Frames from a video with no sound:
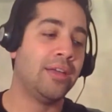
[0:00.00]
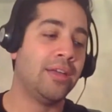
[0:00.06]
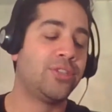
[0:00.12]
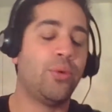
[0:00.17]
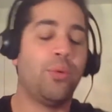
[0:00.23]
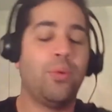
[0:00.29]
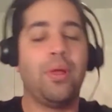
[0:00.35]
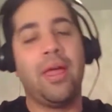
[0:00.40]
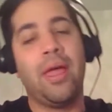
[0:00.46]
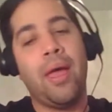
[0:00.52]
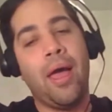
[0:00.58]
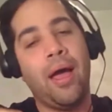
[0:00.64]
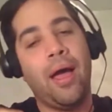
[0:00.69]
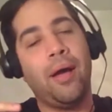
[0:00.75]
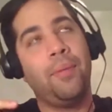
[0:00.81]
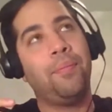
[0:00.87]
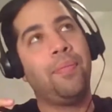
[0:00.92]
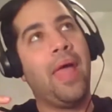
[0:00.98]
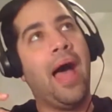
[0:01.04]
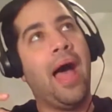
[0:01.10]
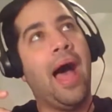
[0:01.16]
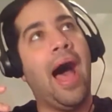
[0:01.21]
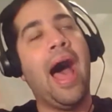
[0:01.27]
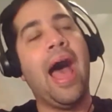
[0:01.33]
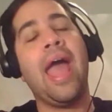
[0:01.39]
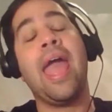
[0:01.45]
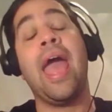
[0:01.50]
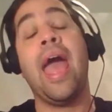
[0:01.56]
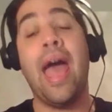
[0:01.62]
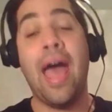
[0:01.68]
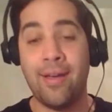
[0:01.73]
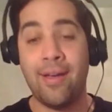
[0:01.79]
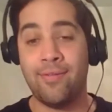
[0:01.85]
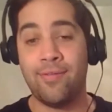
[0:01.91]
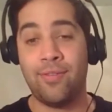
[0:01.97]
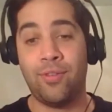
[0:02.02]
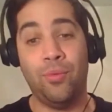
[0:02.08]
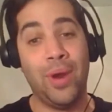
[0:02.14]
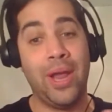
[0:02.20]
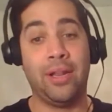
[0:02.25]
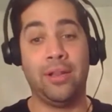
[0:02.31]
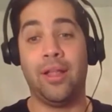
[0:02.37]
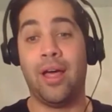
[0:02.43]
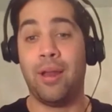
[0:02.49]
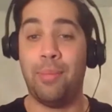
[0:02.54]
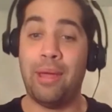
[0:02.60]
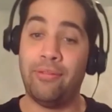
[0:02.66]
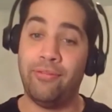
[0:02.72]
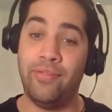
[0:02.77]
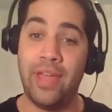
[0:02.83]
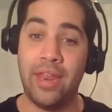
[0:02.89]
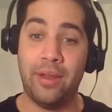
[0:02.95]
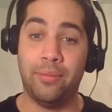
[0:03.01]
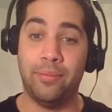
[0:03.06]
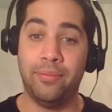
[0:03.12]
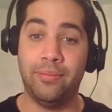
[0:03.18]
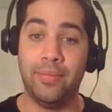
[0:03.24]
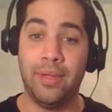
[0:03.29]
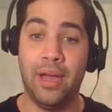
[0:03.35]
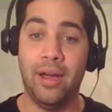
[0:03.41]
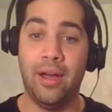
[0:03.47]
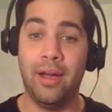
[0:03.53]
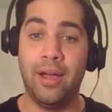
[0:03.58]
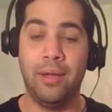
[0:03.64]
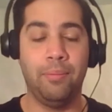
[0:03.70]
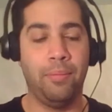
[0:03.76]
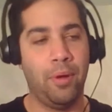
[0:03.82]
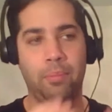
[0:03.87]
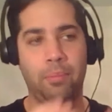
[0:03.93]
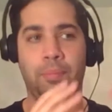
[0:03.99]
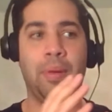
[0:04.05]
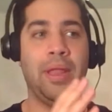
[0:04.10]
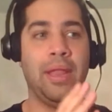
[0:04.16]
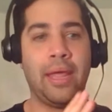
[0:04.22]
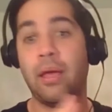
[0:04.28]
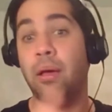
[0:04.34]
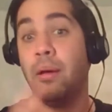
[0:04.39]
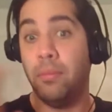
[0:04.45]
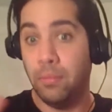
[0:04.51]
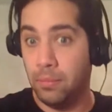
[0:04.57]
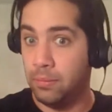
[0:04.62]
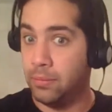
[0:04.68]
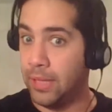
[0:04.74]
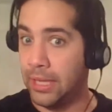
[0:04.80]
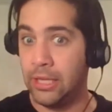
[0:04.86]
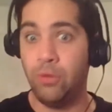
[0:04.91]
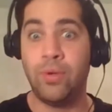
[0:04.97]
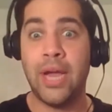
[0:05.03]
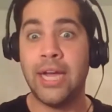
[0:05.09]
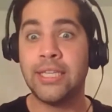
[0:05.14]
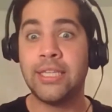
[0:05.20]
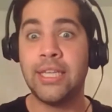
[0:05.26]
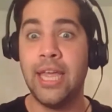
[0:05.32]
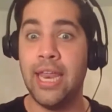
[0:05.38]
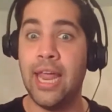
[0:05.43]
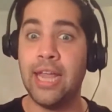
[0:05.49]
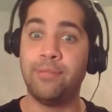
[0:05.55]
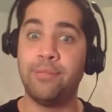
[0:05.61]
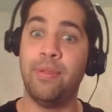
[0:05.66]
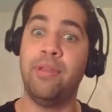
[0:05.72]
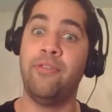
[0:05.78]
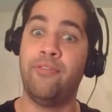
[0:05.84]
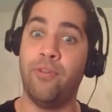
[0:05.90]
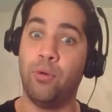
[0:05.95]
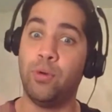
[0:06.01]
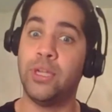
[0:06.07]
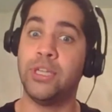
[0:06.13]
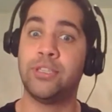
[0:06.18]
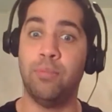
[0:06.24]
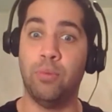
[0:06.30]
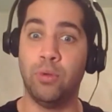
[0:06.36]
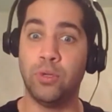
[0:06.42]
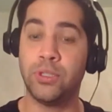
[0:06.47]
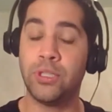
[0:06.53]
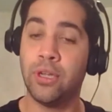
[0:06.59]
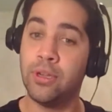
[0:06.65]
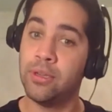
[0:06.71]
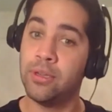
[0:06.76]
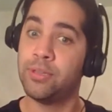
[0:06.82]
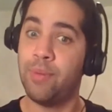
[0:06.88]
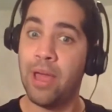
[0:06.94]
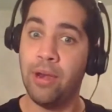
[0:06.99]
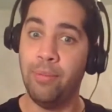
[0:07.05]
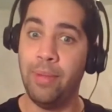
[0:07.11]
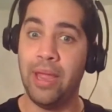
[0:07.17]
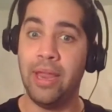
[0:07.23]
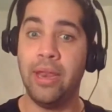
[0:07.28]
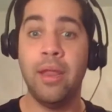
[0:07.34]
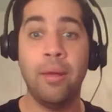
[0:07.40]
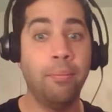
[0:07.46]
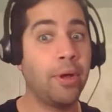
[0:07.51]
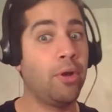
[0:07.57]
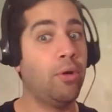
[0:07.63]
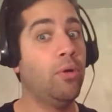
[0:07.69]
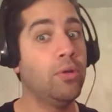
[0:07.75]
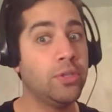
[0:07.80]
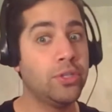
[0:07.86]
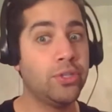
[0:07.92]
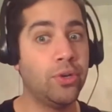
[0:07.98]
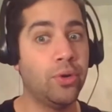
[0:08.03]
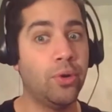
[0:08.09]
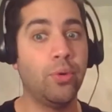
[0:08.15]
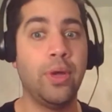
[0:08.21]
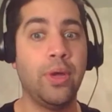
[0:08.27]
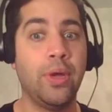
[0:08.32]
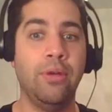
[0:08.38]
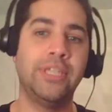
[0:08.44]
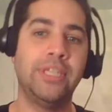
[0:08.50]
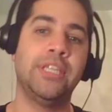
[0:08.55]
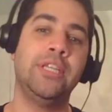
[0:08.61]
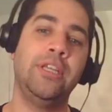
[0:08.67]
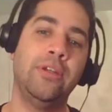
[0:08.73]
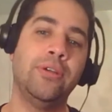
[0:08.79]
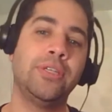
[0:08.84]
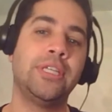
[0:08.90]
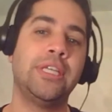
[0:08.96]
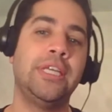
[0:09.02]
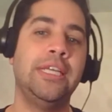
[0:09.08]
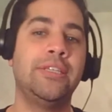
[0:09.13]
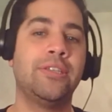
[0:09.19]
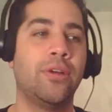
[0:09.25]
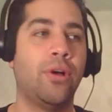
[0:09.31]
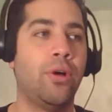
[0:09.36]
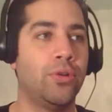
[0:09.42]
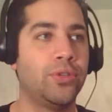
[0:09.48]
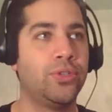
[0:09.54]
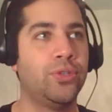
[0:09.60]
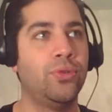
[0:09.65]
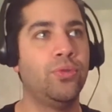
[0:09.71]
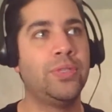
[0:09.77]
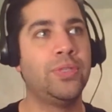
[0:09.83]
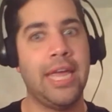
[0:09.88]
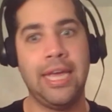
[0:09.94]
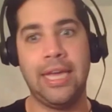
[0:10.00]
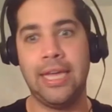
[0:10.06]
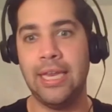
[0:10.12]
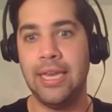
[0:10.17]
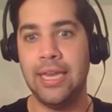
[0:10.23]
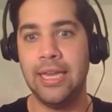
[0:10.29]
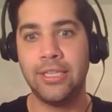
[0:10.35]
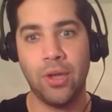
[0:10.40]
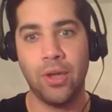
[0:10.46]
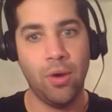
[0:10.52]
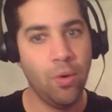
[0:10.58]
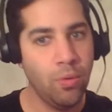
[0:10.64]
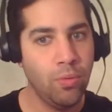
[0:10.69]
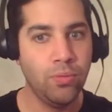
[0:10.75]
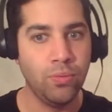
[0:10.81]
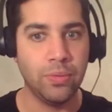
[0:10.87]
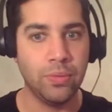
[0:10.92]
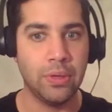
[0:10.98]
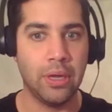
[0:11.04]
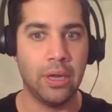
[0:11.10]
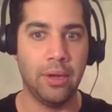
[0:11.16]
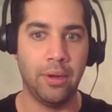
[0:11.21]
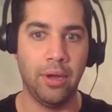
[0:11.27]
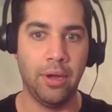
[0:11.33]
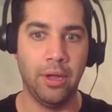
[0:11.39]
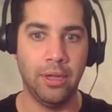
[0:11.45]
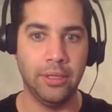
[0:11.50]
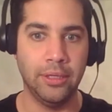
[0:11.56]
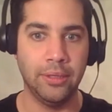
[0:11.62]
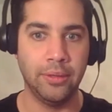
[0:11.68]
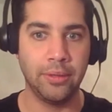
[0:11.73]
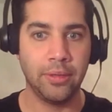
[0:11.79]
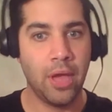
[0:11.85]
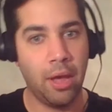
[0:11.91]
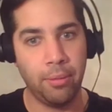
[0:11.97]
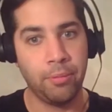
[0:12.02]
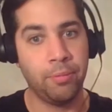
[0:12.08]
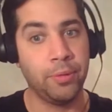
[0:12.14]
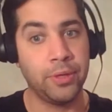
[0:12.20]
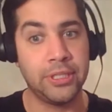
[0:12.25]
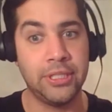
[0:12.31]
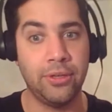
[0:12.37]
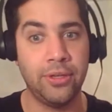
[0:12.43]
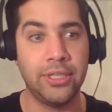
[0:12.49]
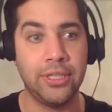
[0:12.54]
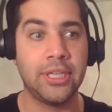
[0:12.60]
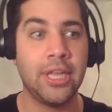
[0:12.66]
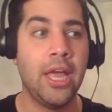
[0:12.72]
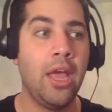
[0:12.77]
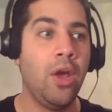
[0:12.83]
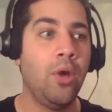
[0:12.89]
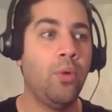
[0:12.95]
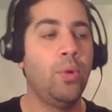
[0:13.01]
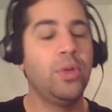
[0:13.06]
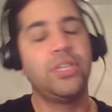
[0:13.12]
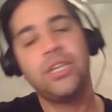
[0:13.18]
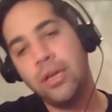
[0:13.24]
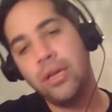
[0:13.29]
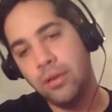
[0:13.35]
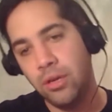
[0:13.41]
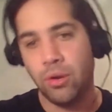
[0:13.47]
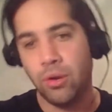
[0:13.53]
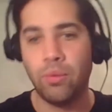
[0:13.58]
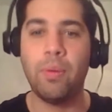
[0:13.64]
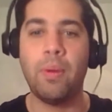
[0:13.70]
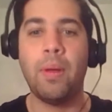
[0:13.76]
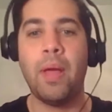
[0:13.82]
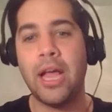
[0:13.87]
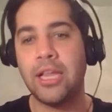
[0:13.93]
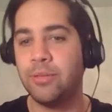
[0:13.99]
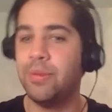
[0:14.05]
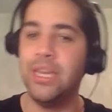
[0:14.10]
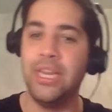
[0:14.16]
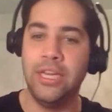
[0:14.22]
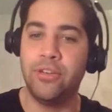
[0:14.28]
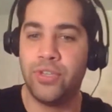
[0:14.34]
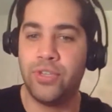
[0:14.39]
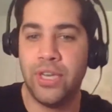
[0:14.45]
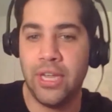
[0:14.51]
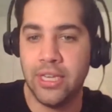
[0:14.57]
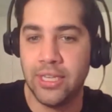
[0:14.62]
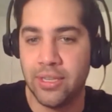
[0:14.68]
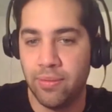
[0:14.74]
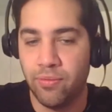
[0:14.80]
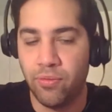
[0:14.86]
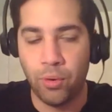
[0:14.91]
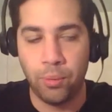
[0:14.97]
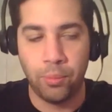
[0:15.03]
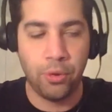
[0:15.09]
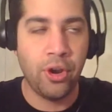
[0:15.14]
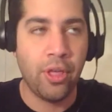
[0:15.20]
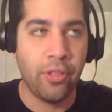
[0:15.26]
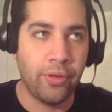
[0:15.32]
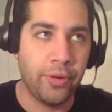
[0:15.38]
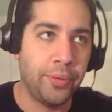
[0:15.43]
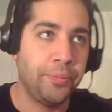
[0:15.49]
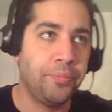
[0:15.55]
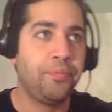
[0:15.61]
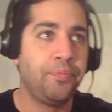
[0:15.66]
So I have read a lot about Venom, but like you guys, it has been focused mostly on Spider-Man. But also in recent years, he's also taken his own comic book series, which has been interesting in some form or another.